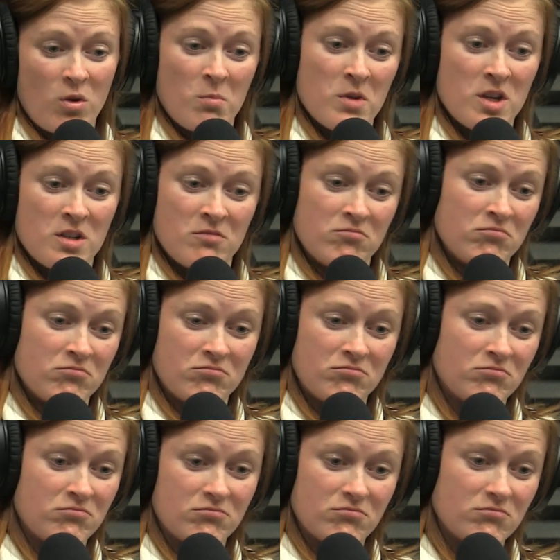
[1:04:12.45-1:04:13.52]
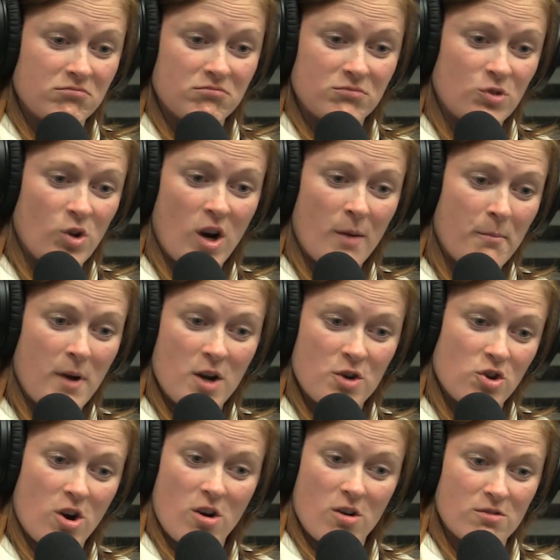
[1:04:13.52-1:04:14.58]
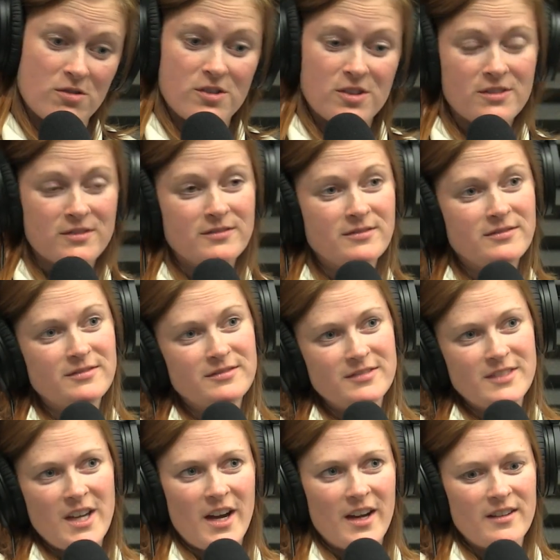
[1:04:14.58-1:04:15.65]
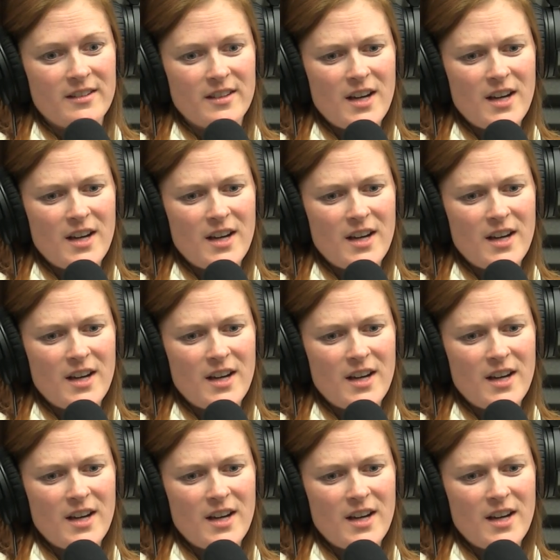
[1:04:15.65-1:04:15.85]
woman drop my drawers." Yeah,